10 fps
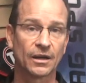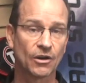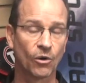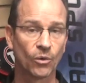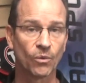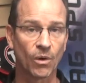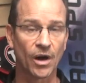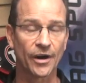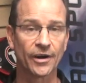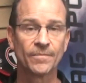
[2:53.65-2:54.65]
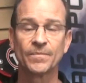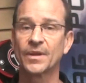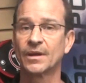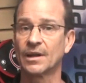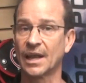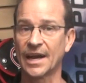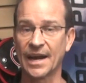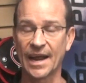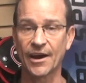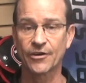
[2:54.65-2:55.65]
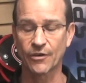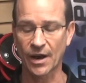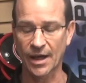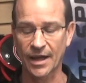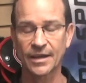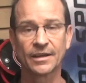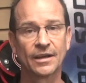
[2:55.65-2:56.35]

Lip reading: cold water, let it air dry,